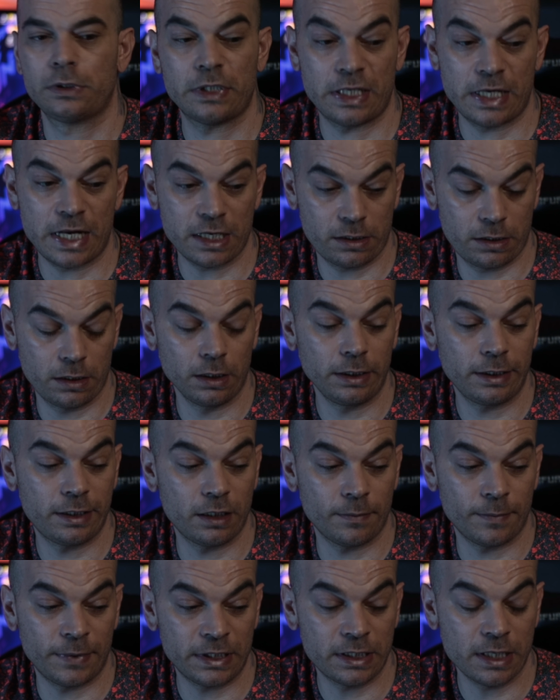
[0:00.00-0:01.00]
And I told
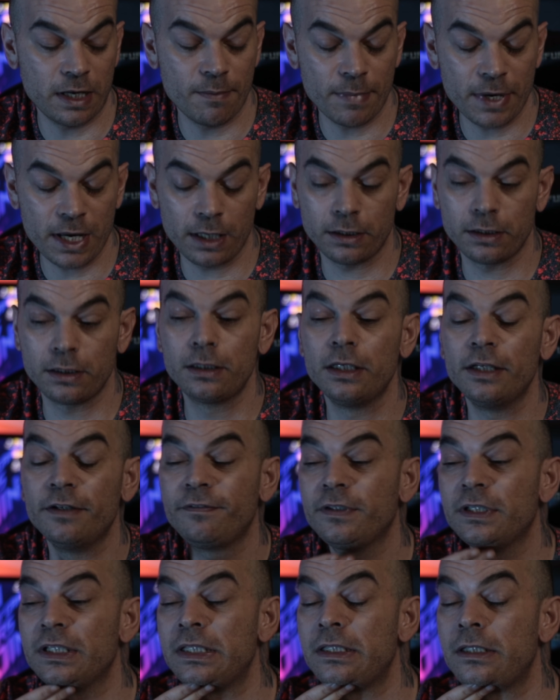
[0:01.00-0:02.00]
him, I say, mate,
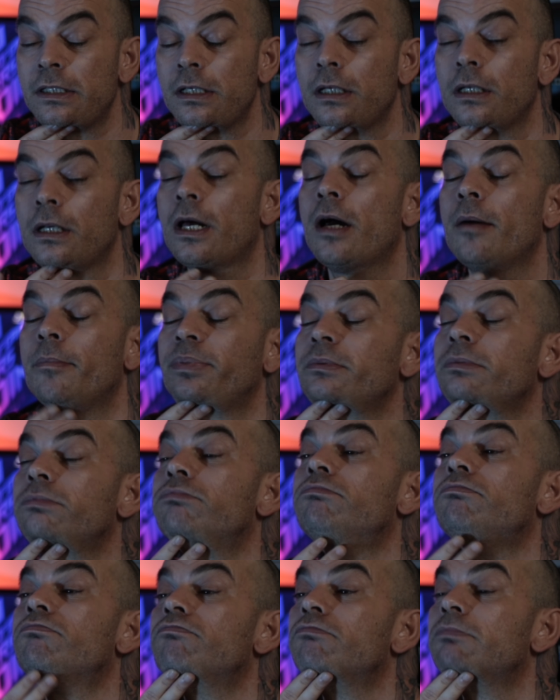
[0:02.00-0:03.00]
lift his chin up.
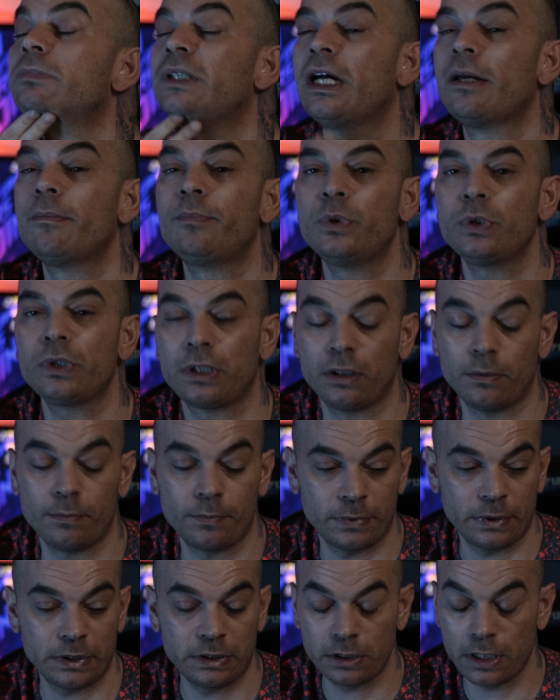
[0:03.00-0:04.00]
I push him.
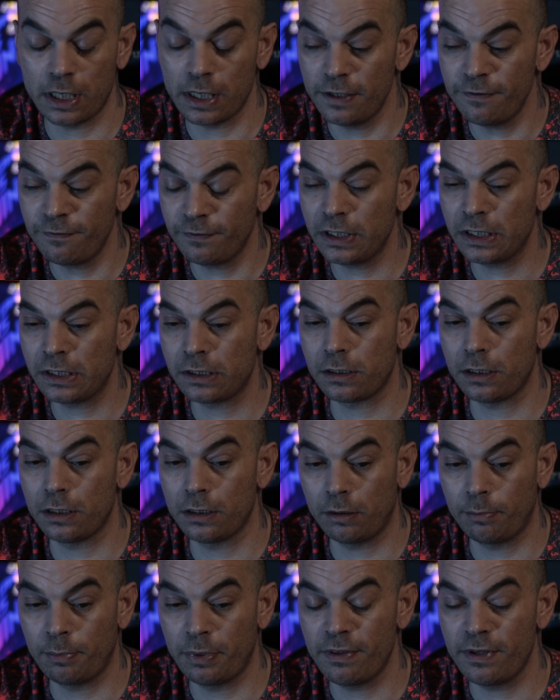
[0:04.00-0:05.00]
So lift his
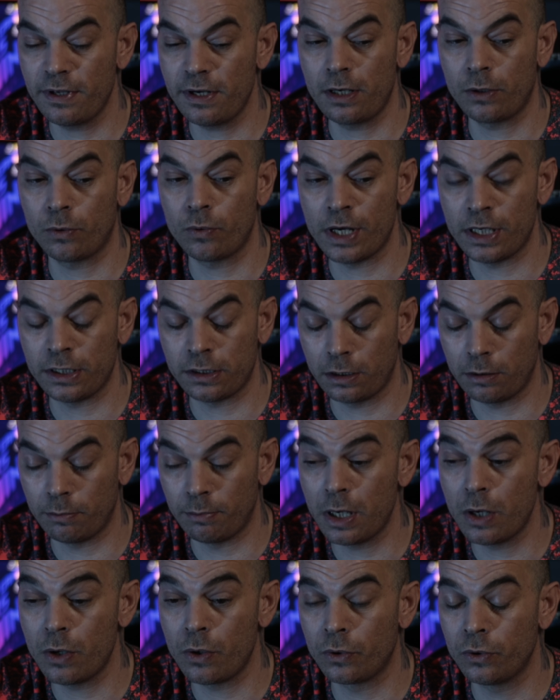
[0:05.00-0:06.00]
chin, open the airways and
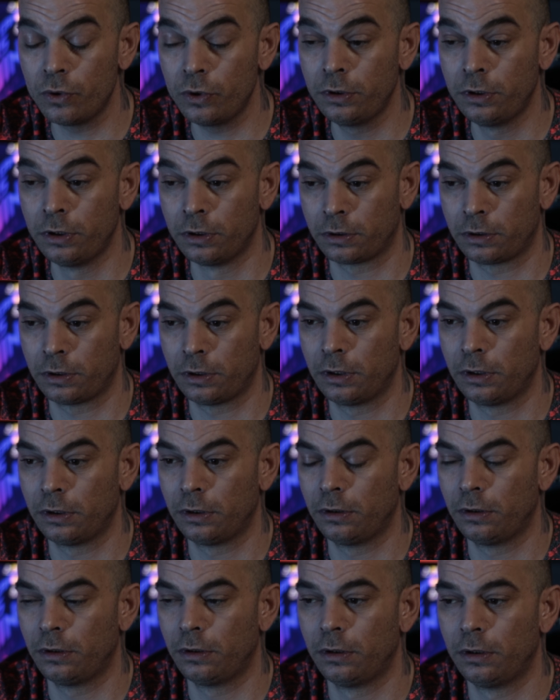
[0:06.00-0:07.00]
blow good.
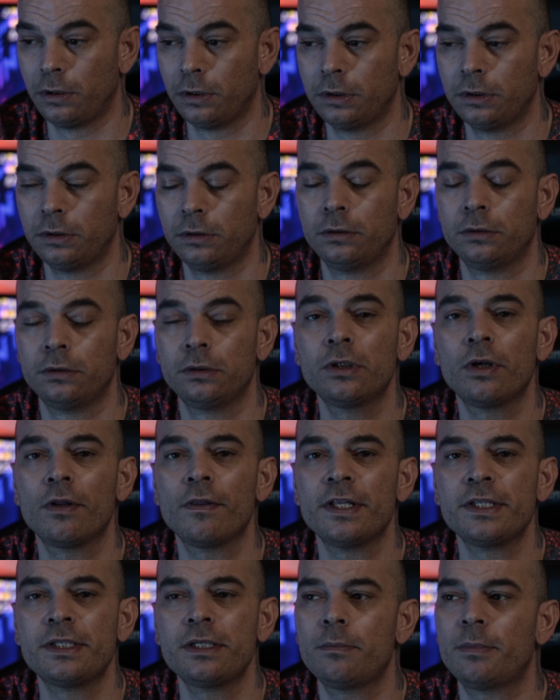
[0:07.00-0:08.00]
So
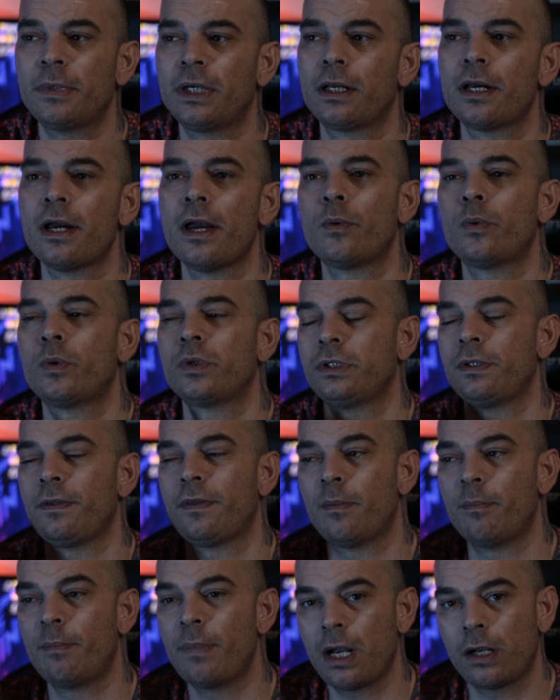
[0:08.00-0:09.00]
the German guy was in
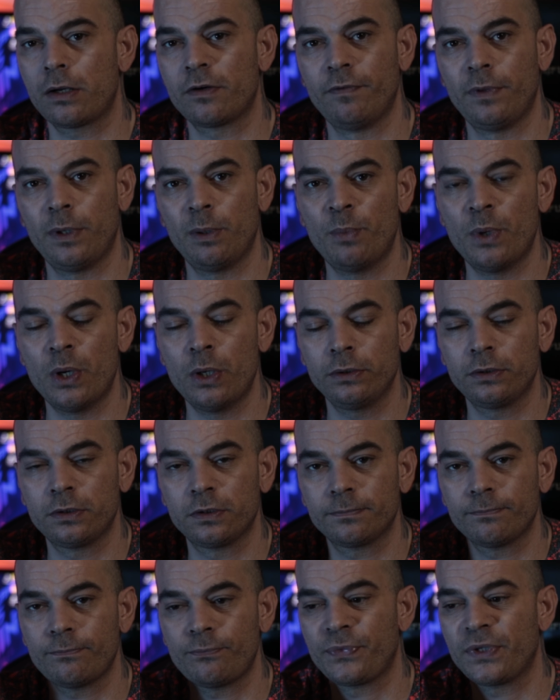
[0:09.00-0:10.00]
the back of the
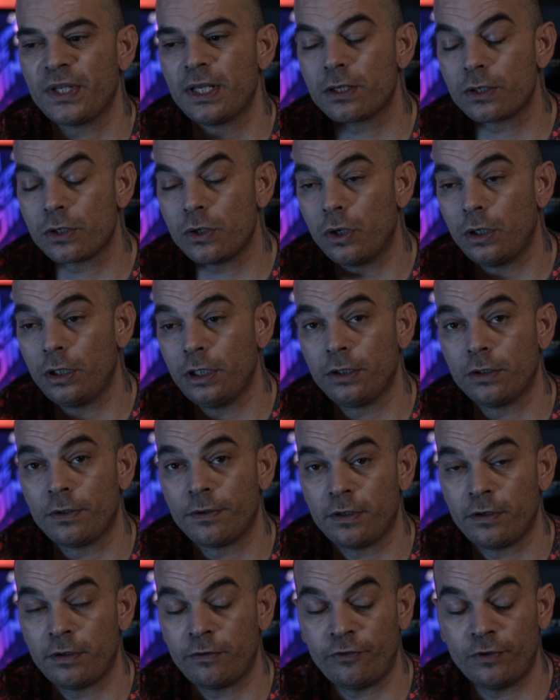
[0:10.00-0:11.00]
boat. He calling
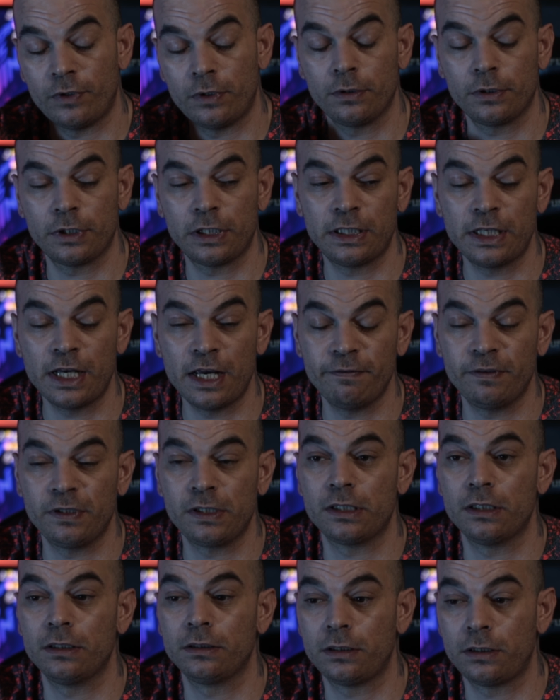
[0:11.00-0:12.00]
on the phone the diving
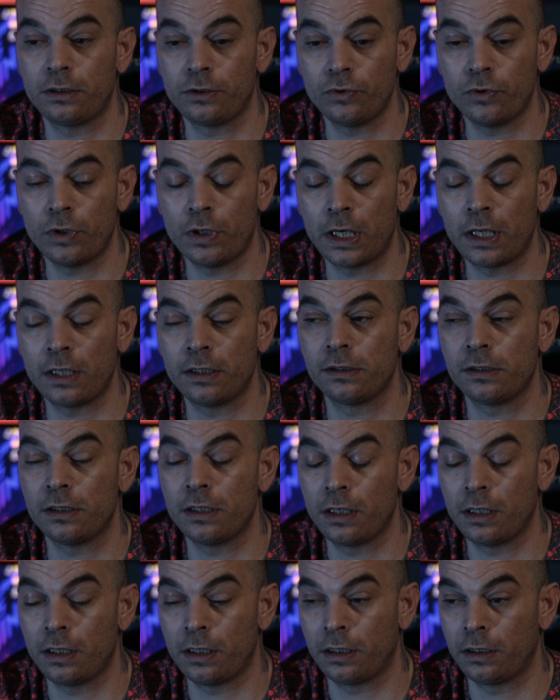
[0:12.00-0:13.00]
center
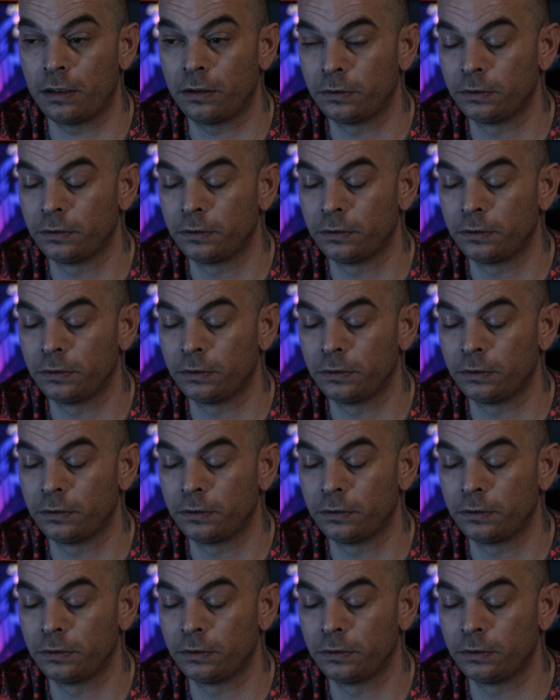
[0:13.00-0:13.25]
to